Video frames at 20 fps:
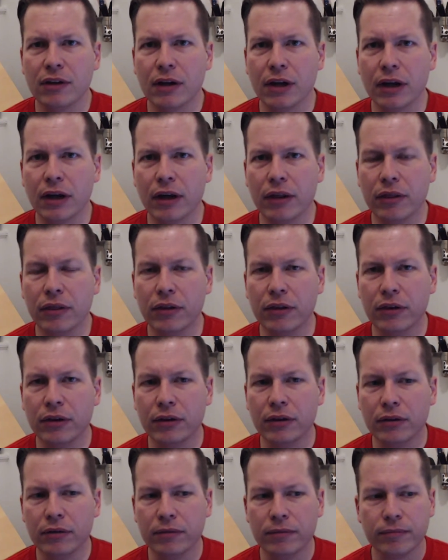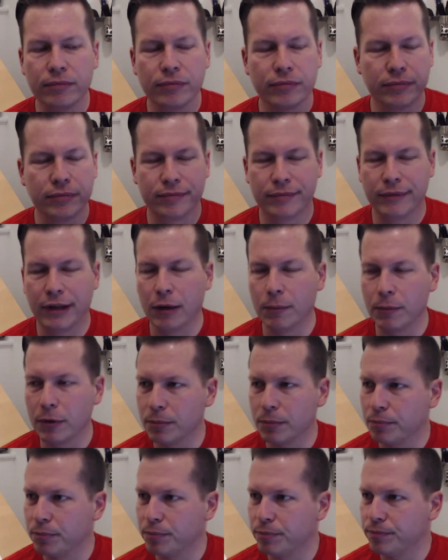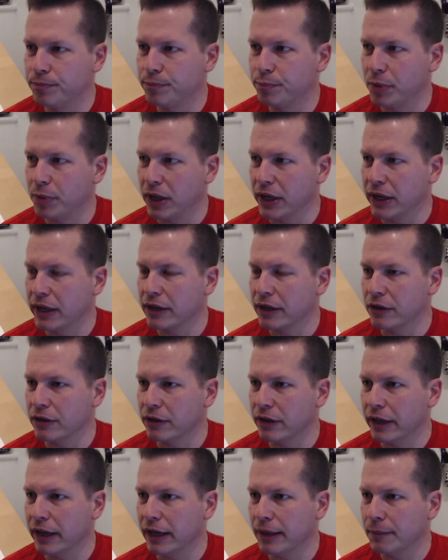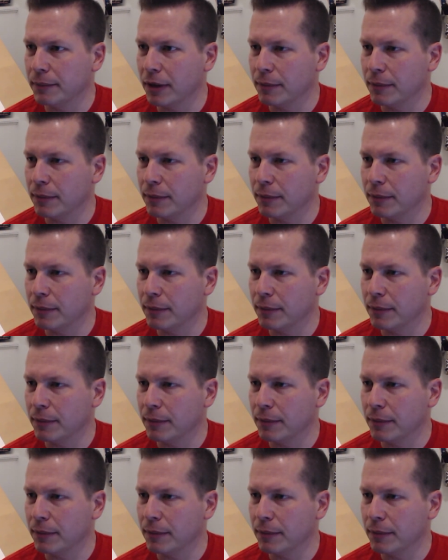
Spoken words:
I'm going to blank on her name.